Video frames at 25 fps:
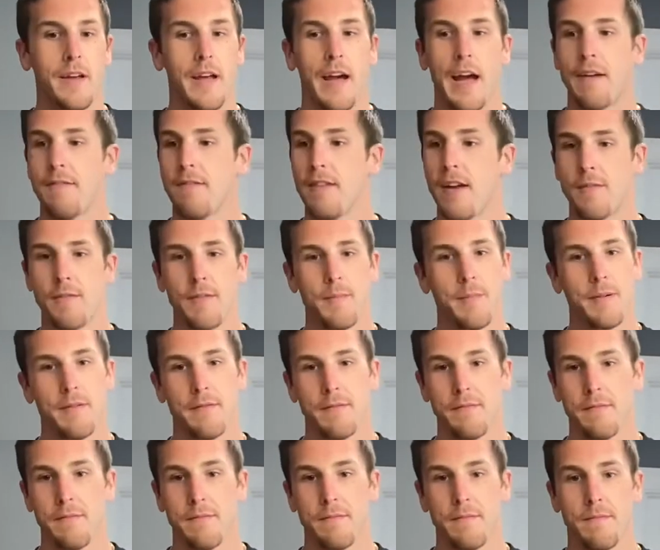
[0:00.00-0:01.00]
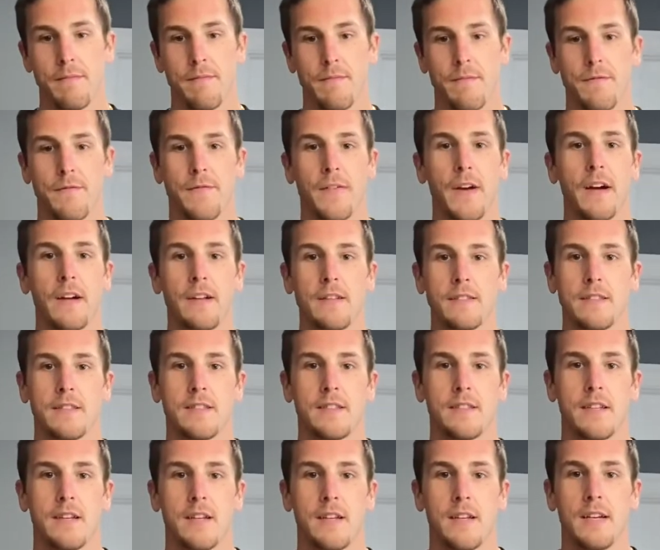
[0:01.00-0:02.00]
I've never been felt,
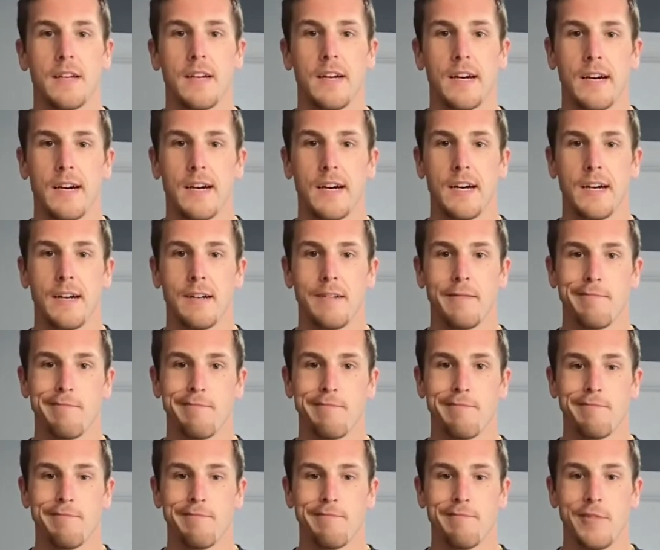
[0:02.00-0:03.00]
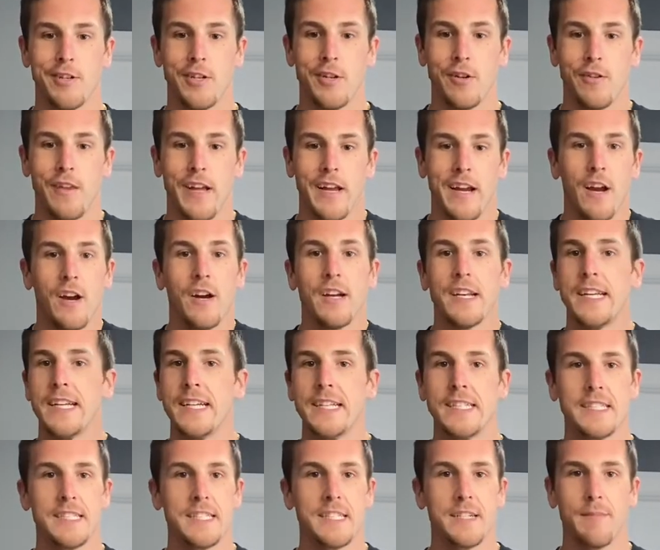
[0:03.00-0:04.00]
um, you know, like
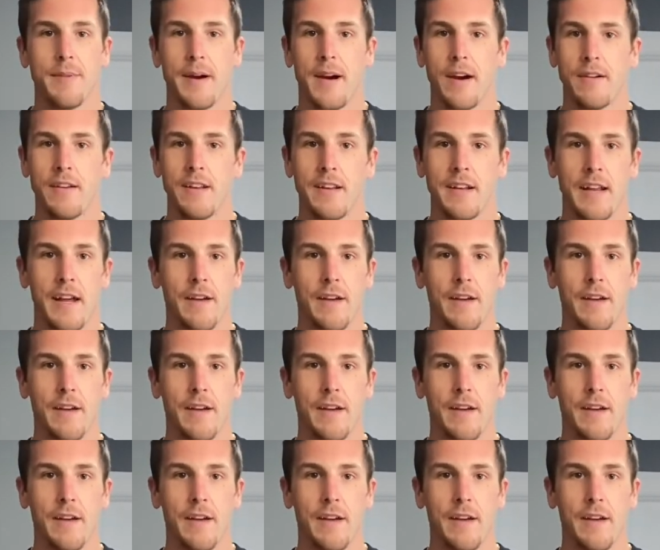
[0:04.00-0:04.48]
uneasy about it.